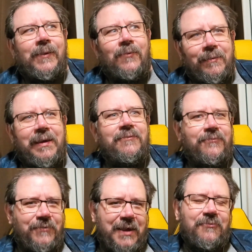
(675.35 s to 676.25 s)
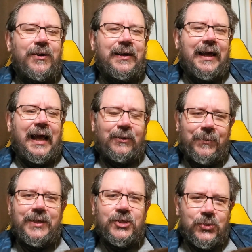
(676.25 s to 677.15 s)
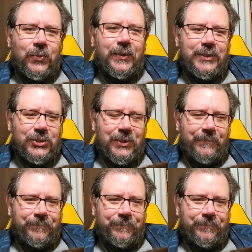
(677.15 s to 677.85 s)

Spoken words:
one of my favorite Halloween stories.